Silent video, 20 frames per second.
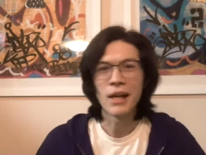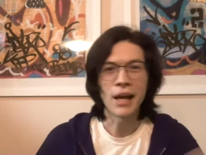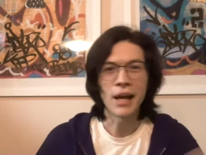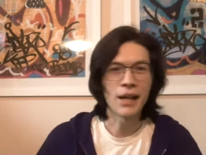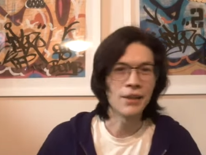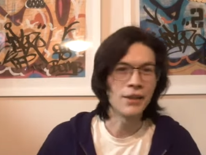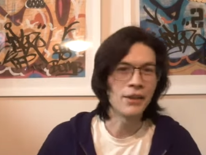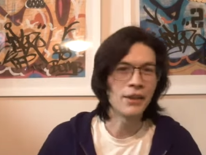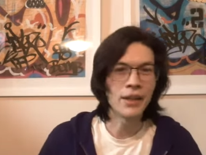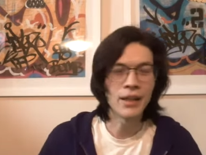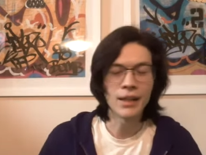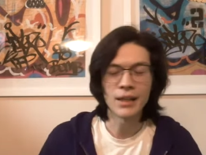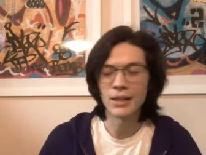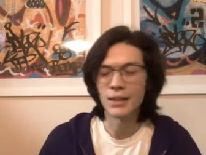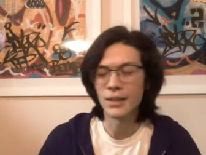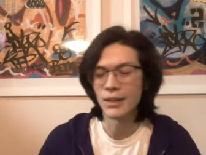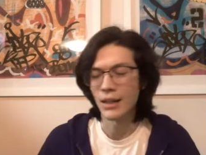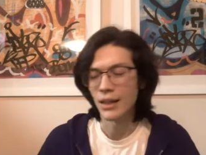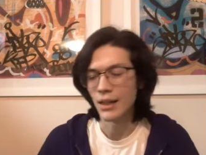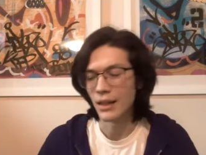And
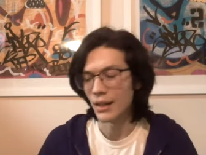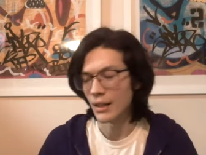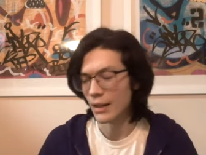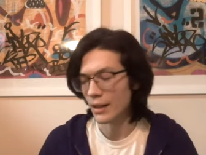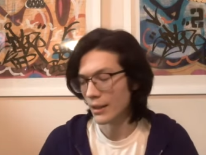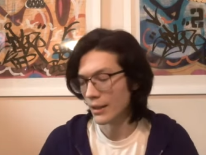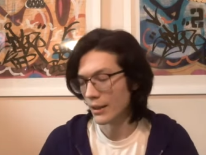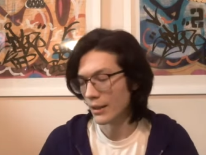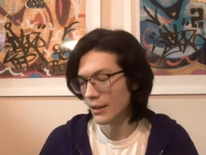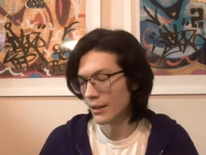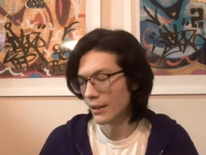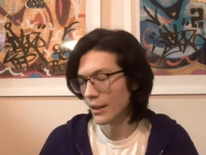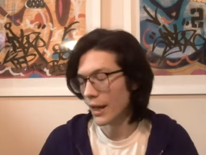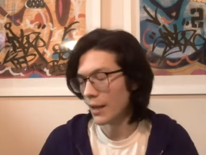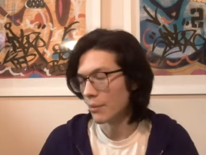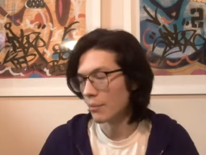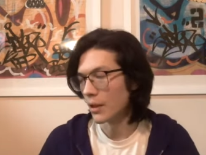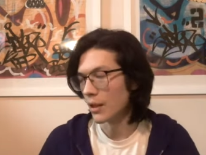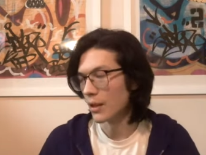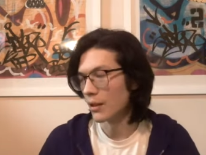then
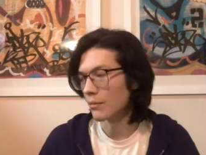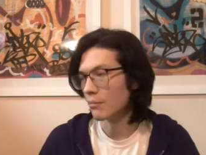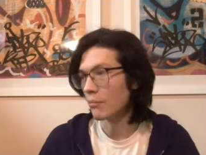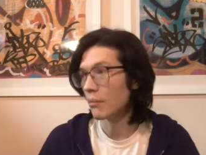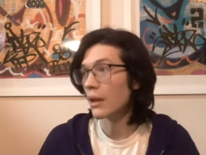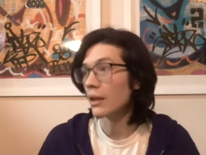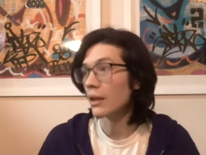that made,